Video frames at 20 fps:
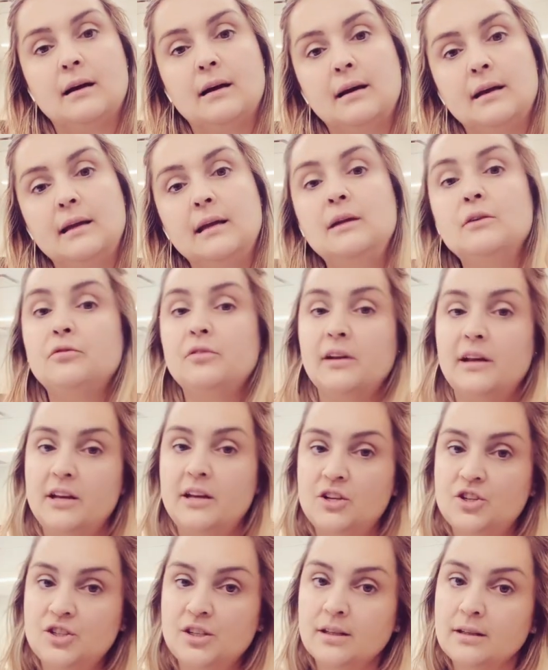
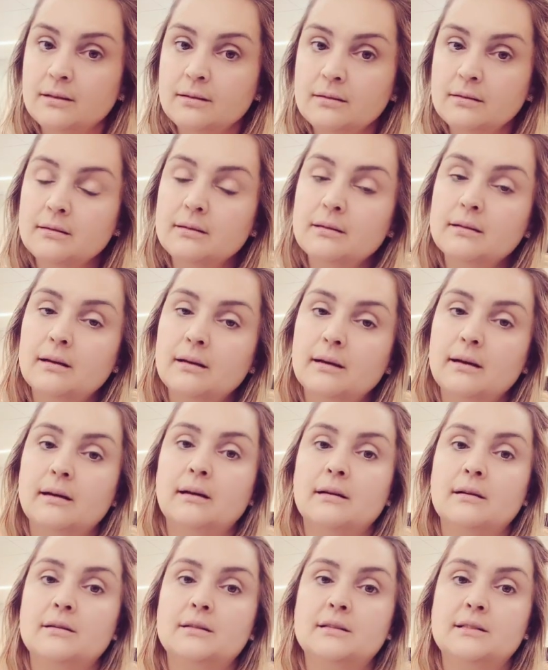inflation,
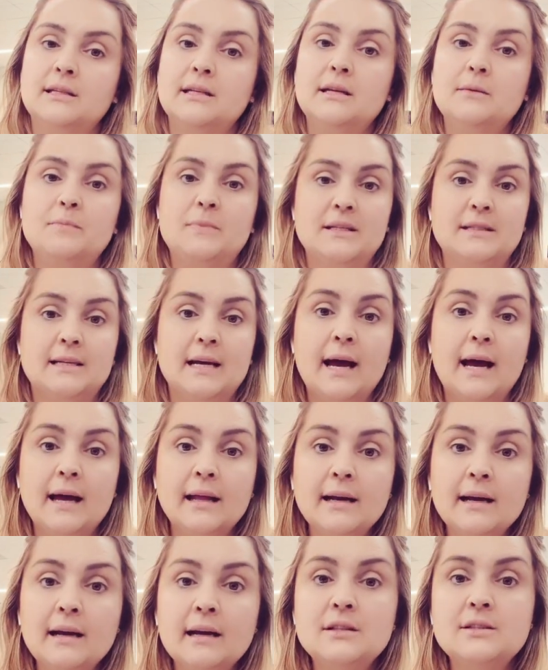GDP
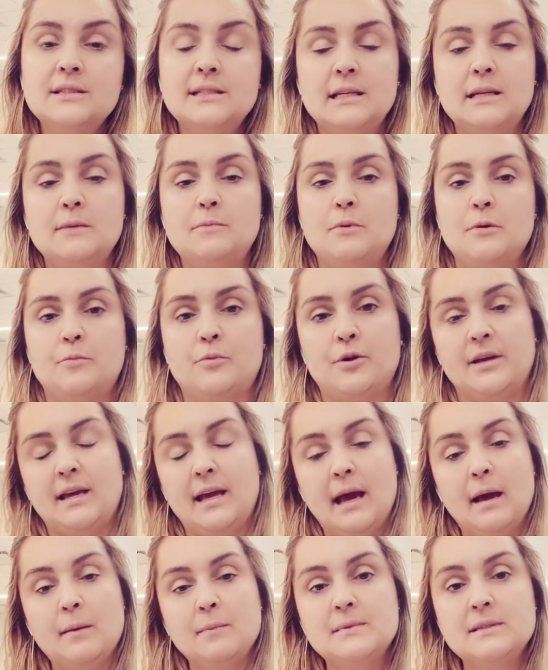data, GDP per
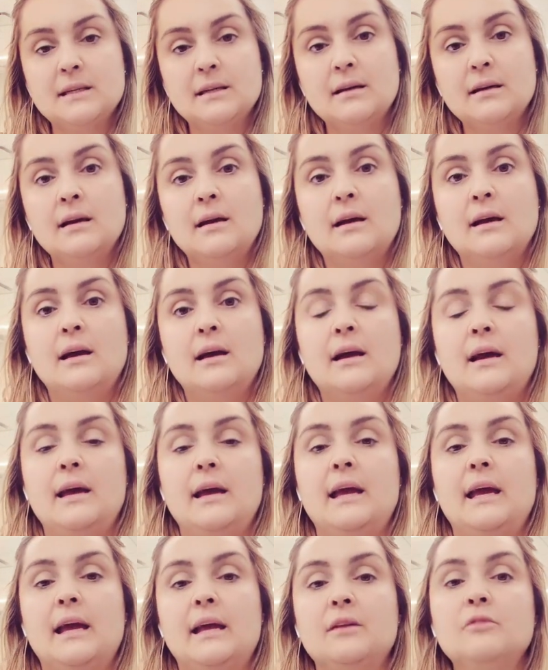capita,
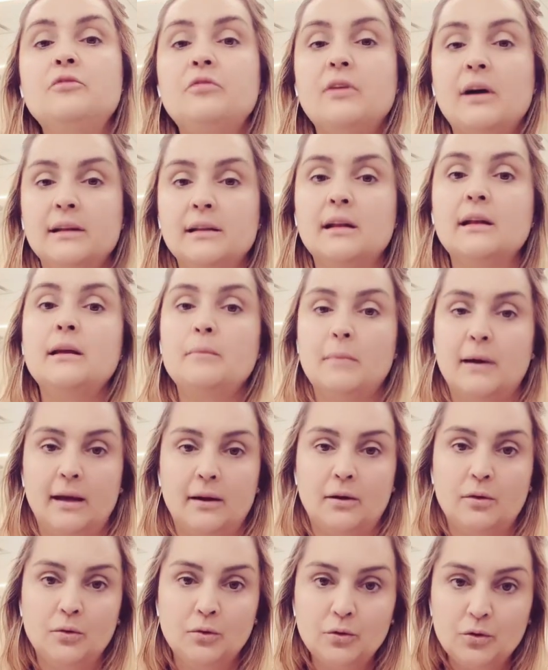and finally
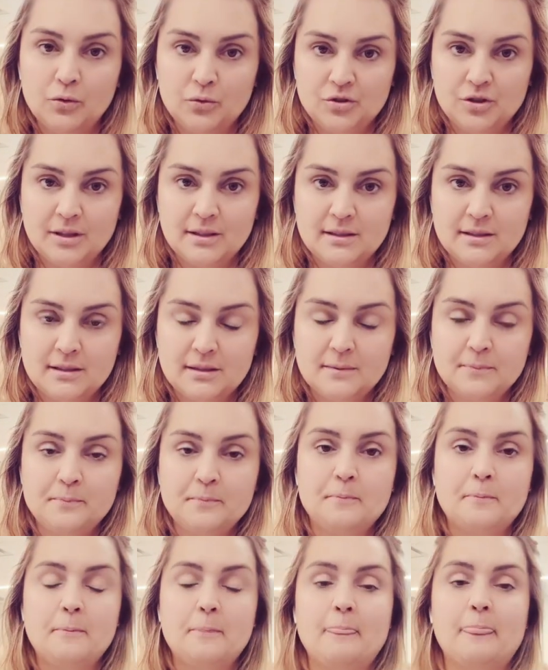my conclusions.
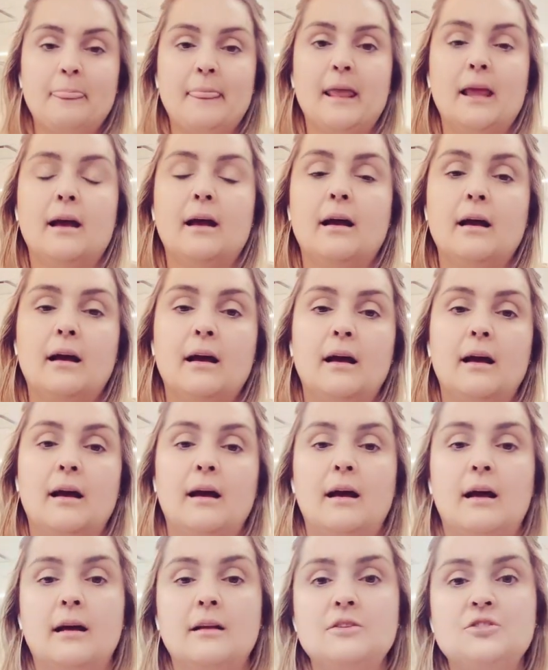
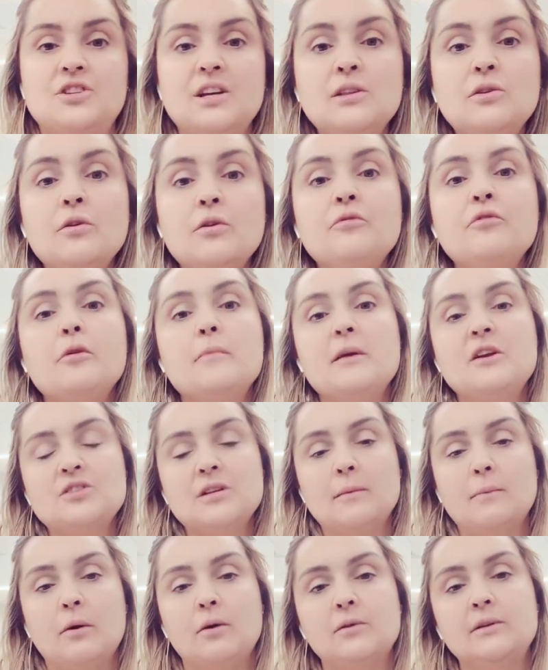General
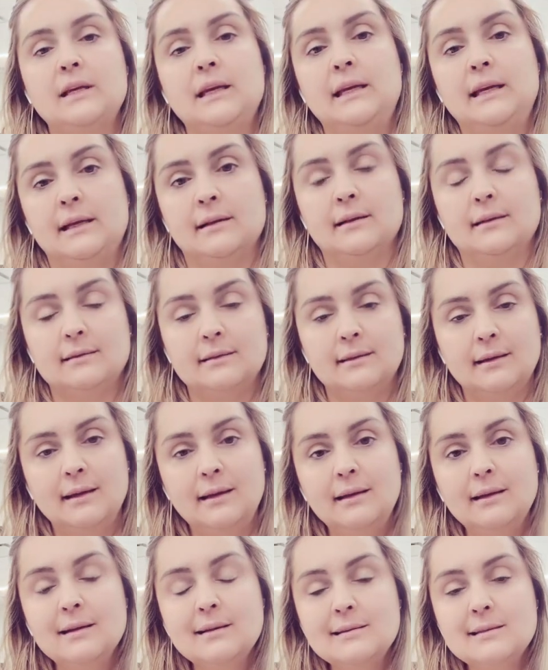information about England.
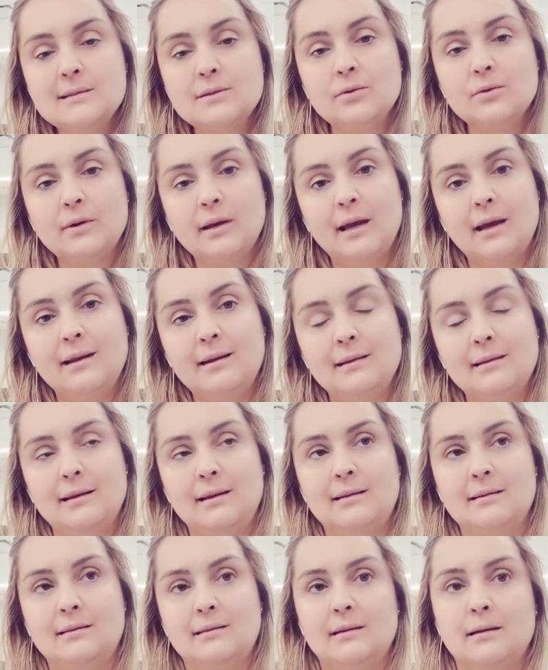England is
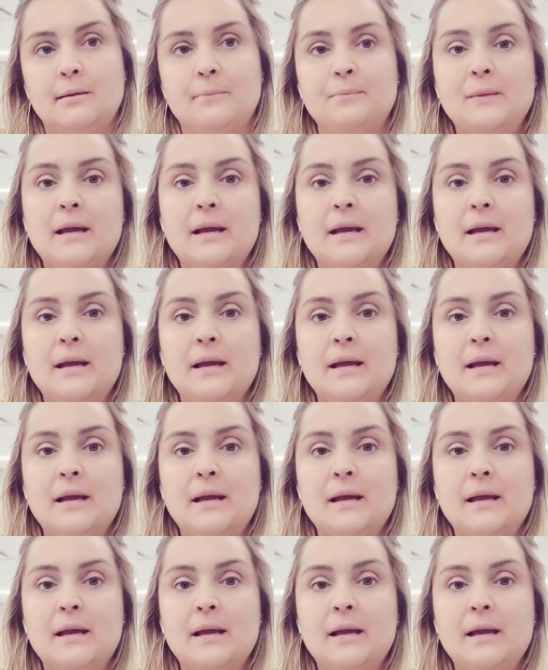located in the